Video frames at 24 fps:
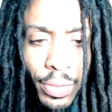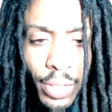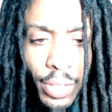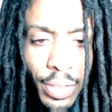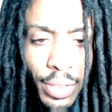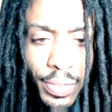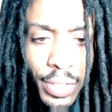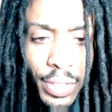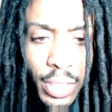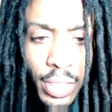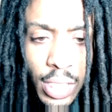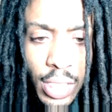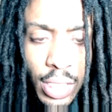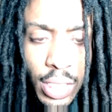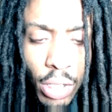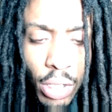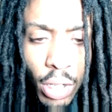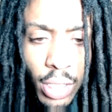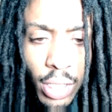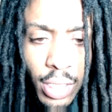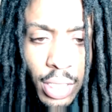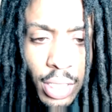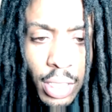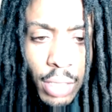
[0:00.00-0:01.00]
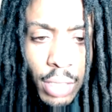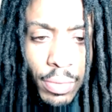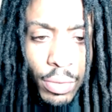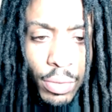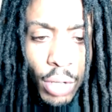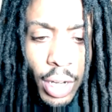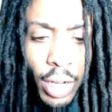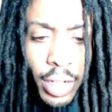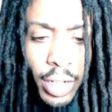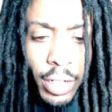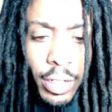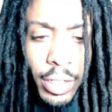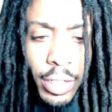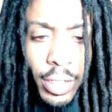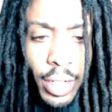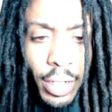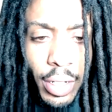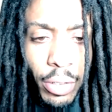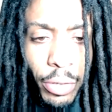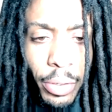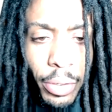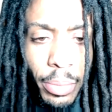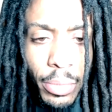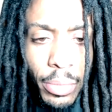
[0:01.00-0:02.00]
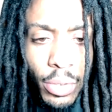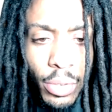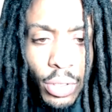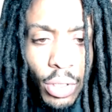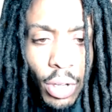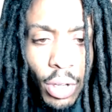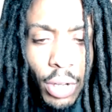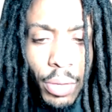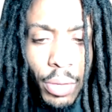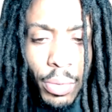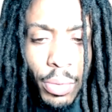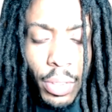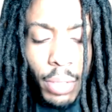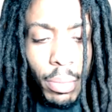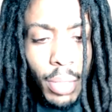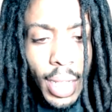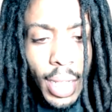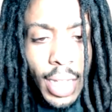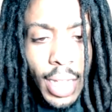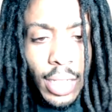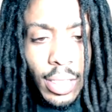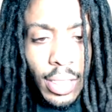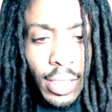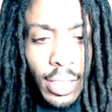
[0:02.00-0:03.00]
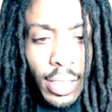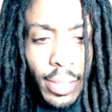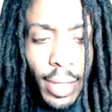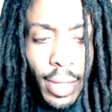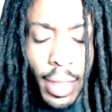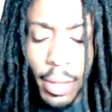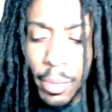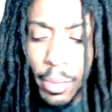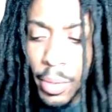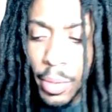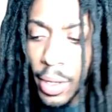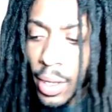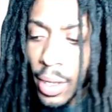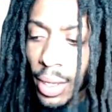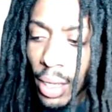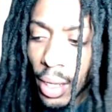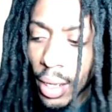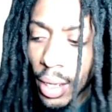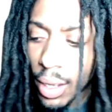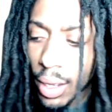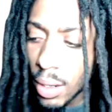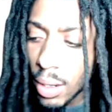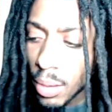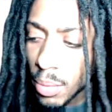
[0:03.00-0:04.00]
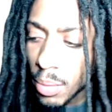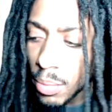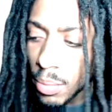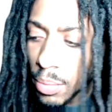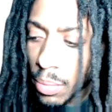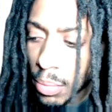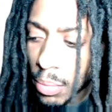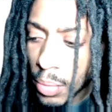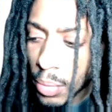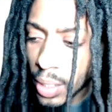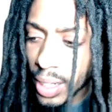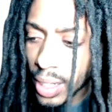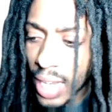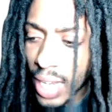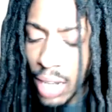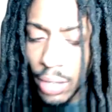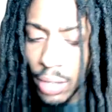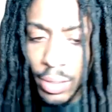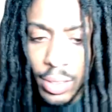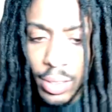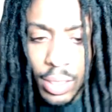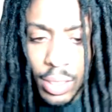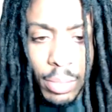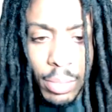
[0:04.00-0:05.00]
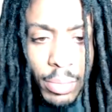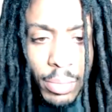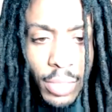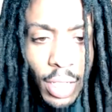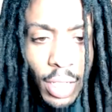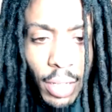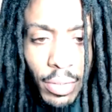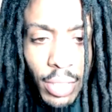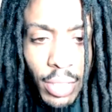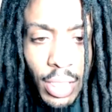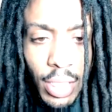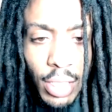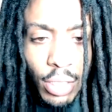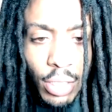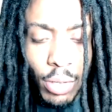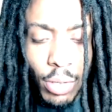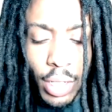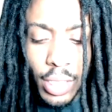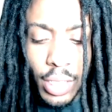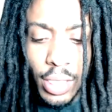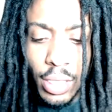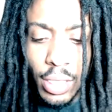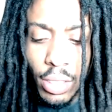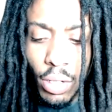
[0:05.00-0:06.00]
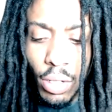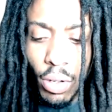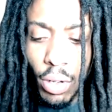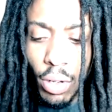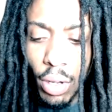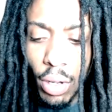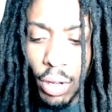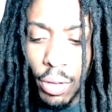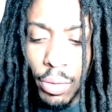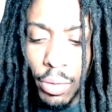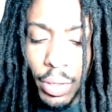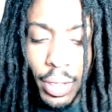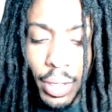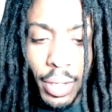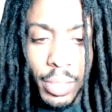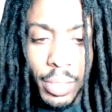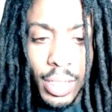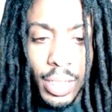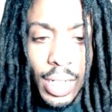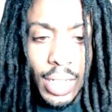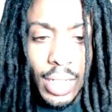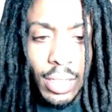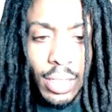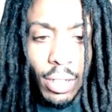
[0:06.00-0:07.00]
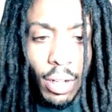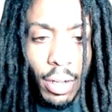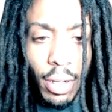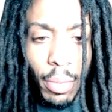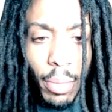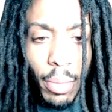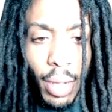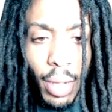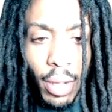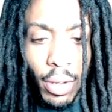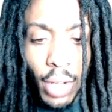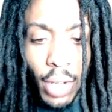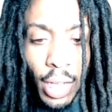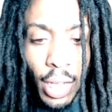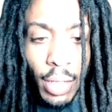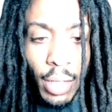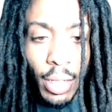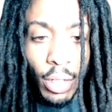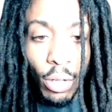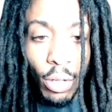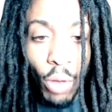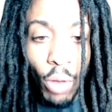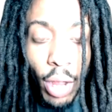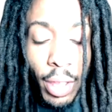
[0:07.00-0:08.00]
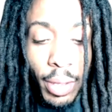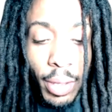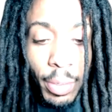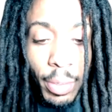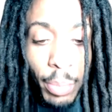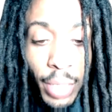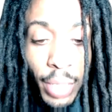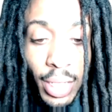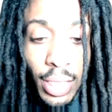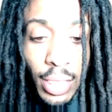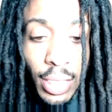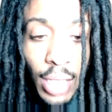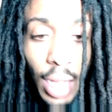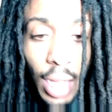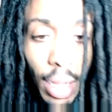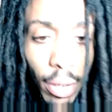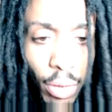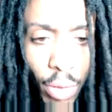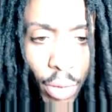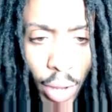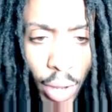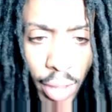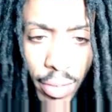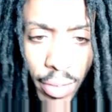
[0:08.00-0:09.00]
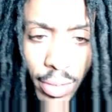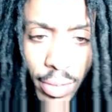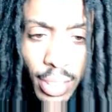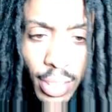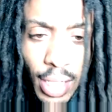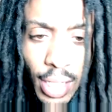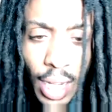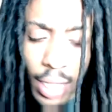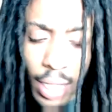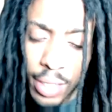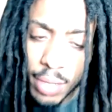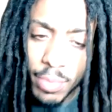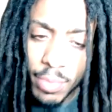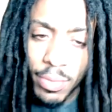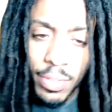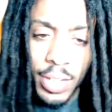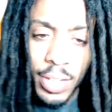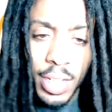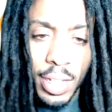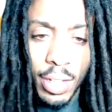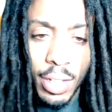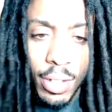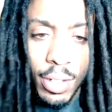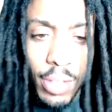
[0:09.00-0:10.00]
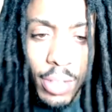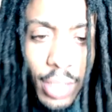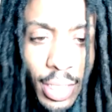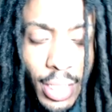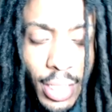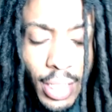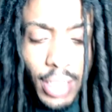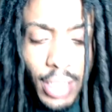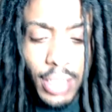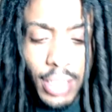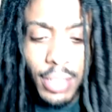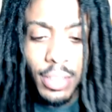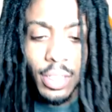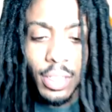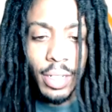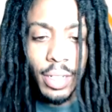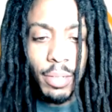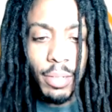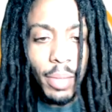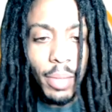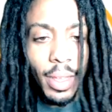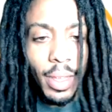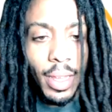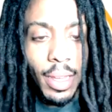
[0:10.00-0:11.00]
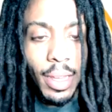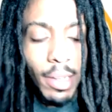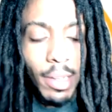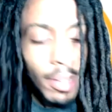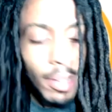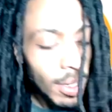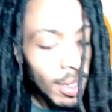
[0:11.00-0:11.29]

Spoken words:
if it's just all civil. I ain't hearing nothing criminal, so I don't want to blast his name. But he got some tough situations going on with him that they talking about. Meantime, Quavious got the video leaking and shit, man.